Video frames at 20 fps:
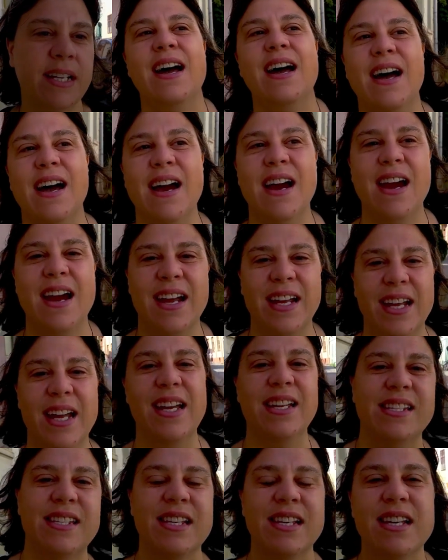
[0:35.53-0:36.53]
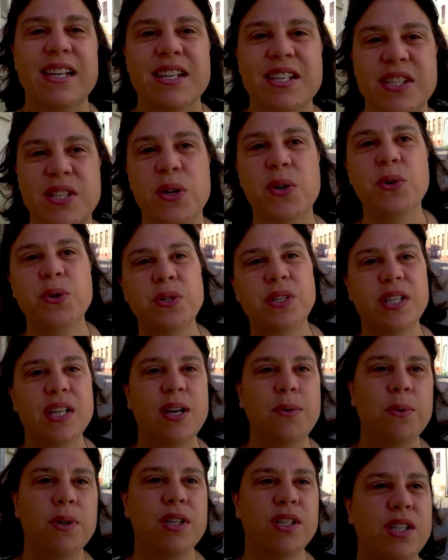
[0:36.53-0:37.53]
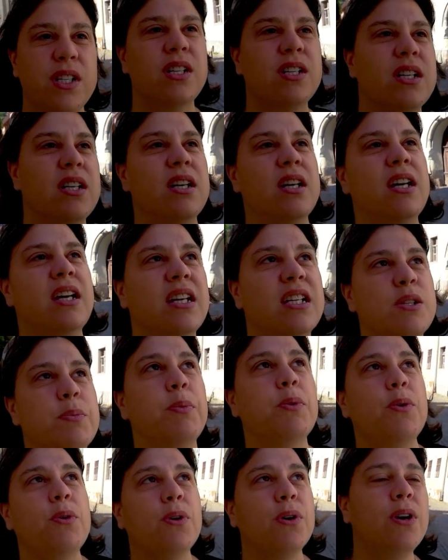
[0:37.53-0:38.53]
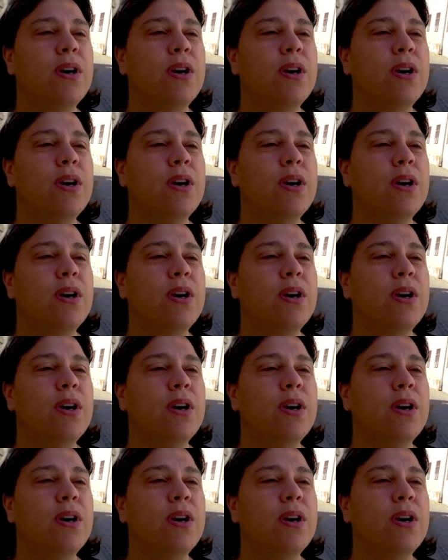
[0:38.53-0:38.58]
Alright guys, so today we're just gonna explore.